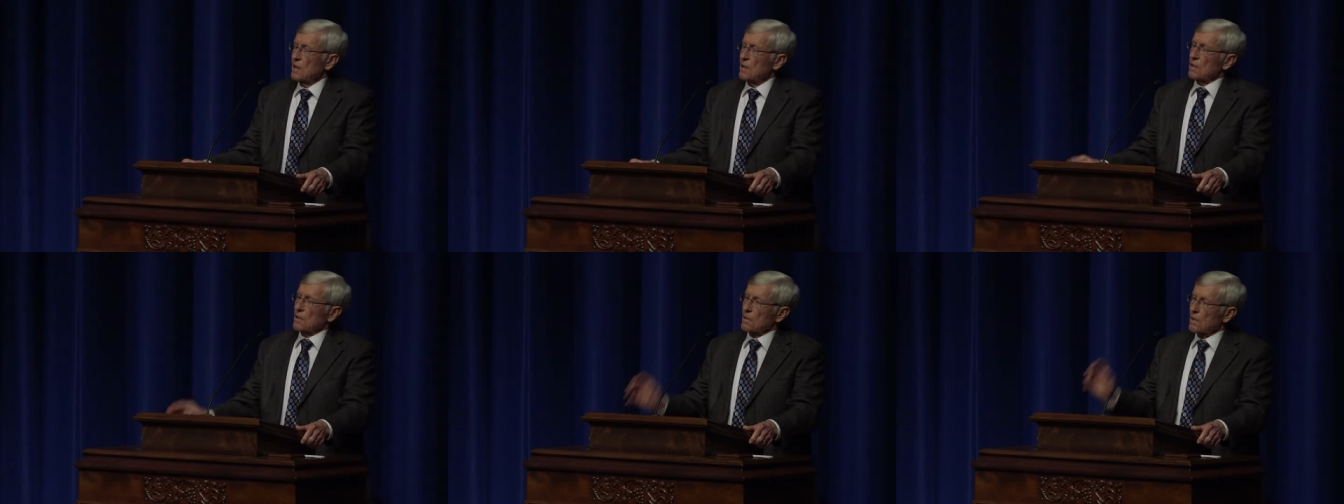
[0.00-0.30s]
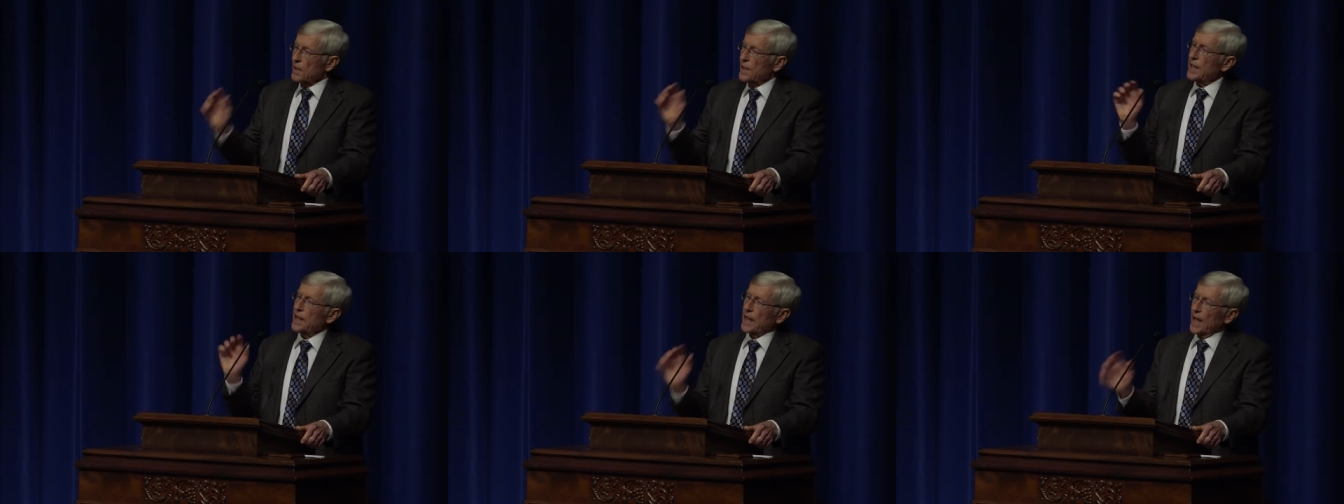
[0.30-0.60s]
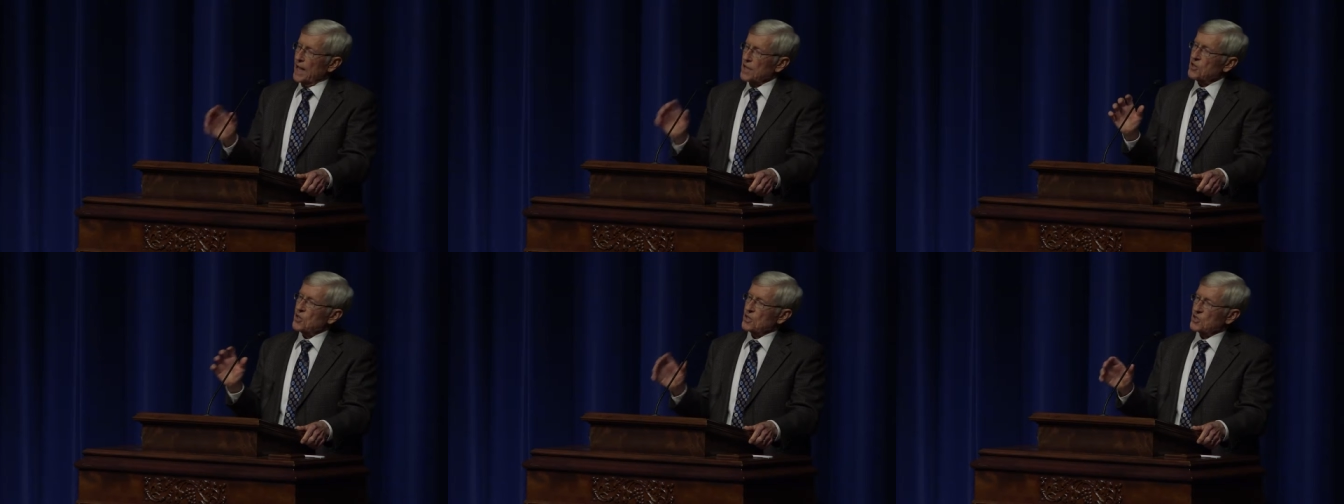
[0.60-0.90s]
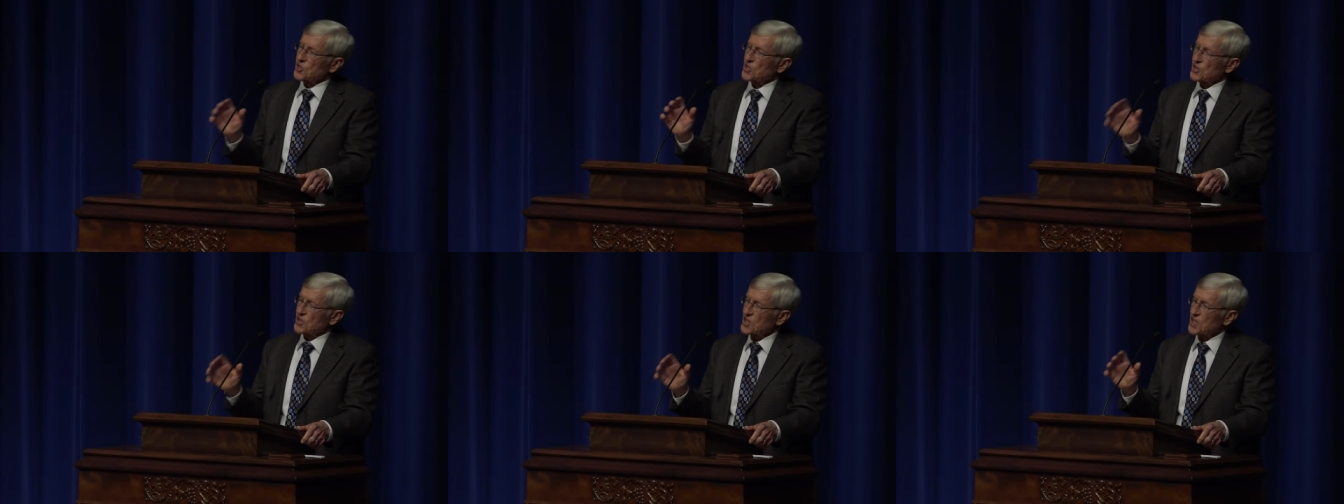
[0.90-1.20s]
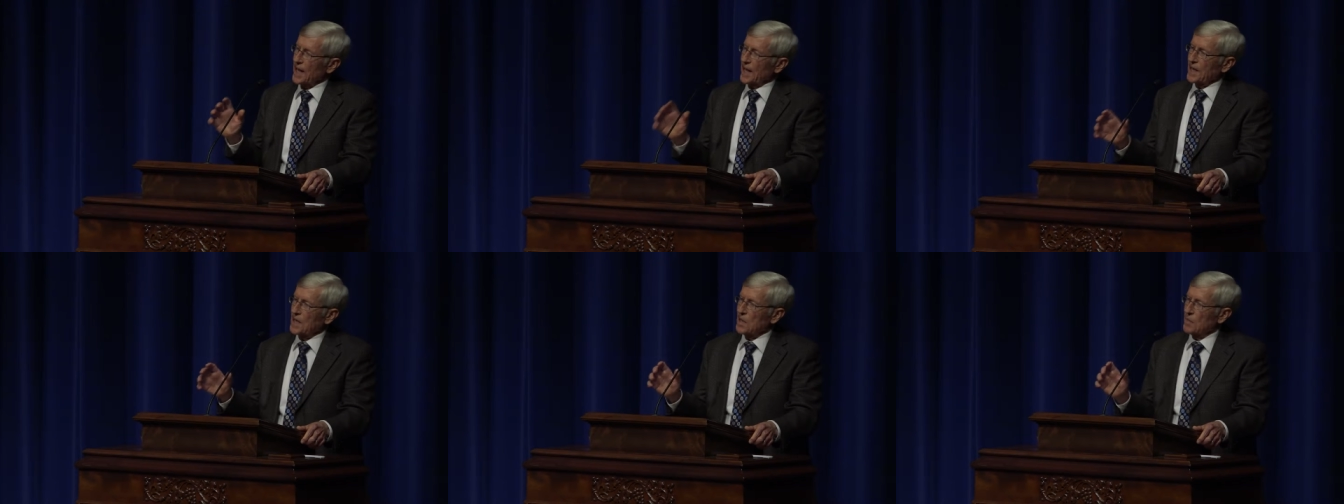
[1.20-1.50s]
looking at the
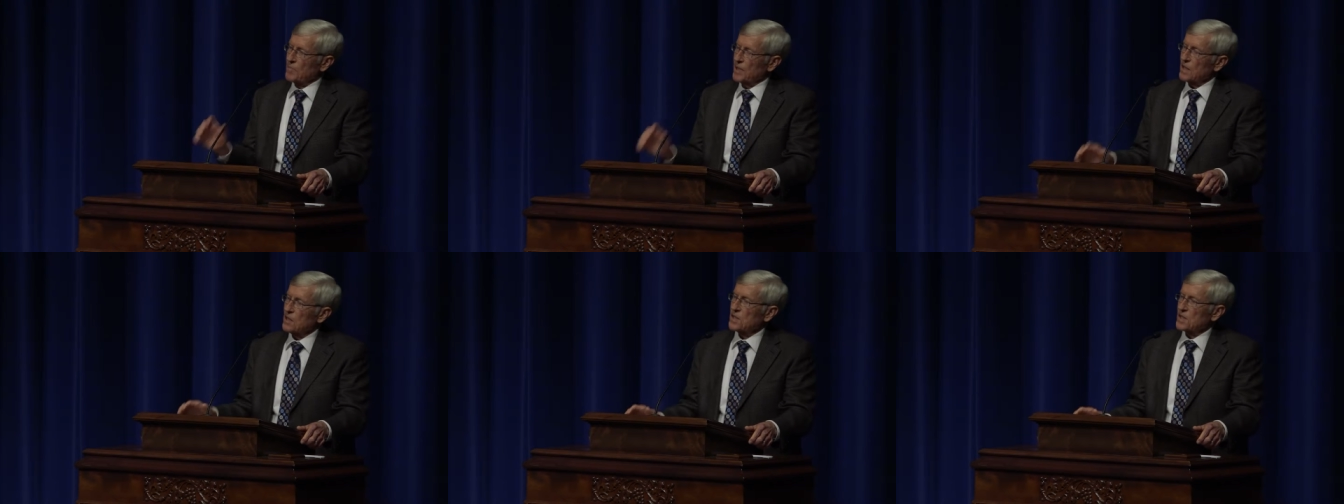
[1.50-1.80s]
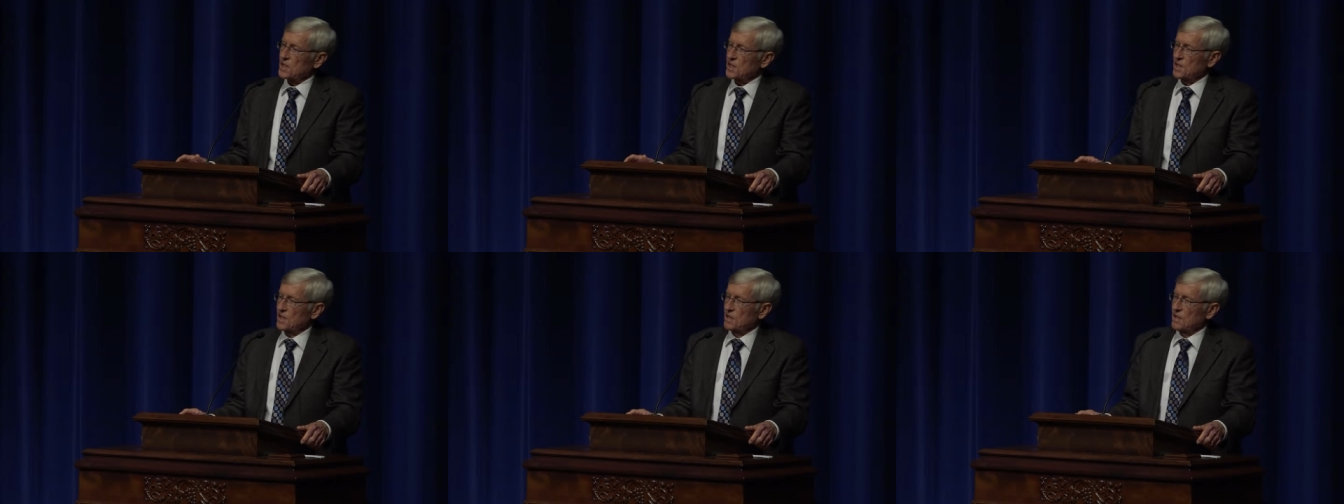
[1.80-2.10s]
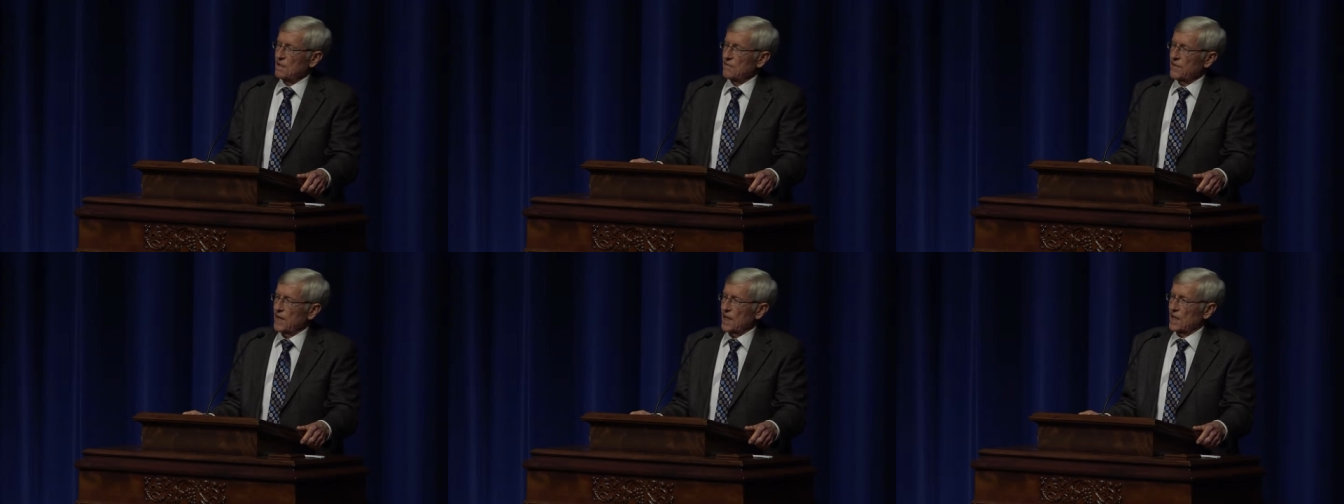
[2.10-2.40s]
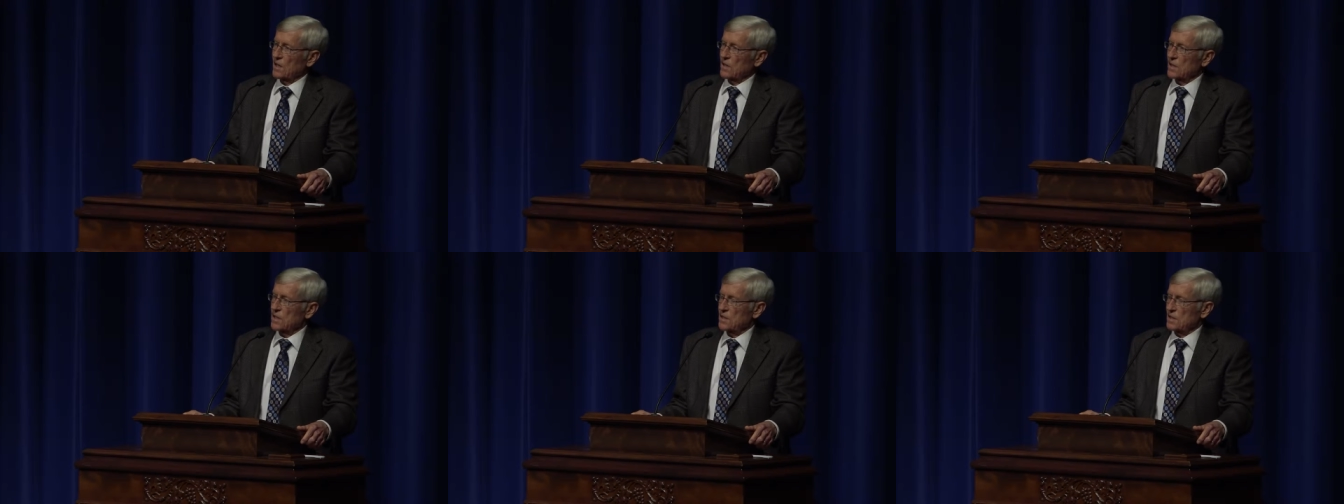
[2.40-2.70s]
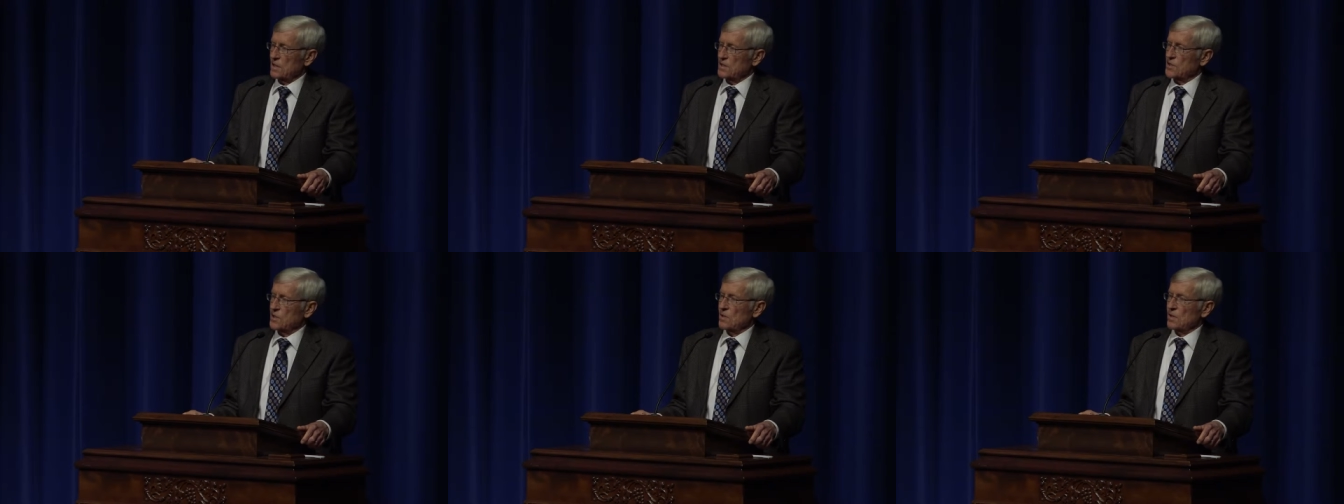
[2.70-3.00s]
sustainability of
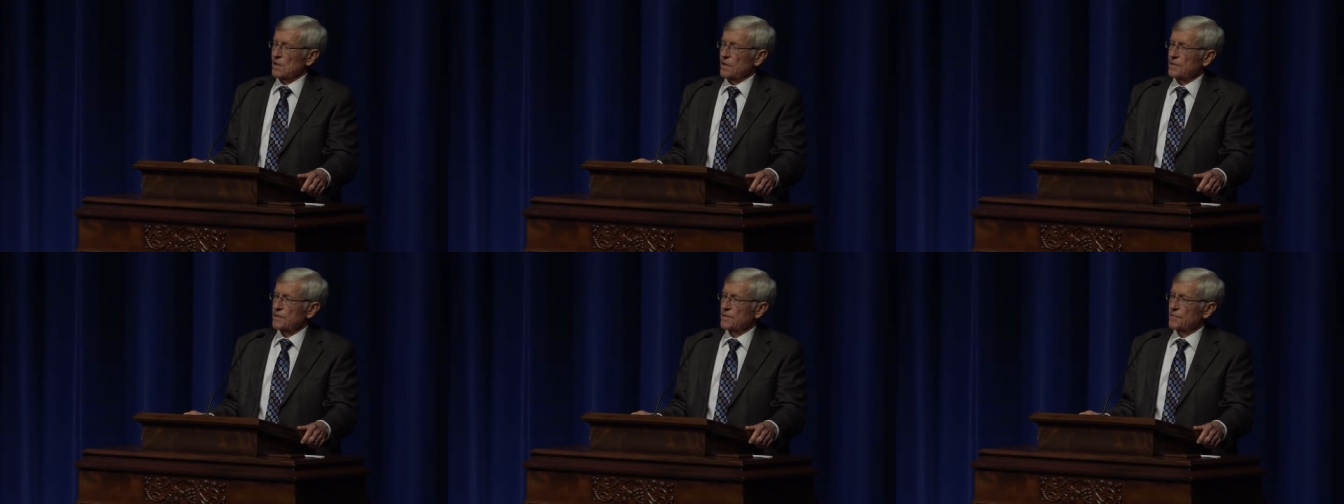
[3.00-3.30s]
agriculture,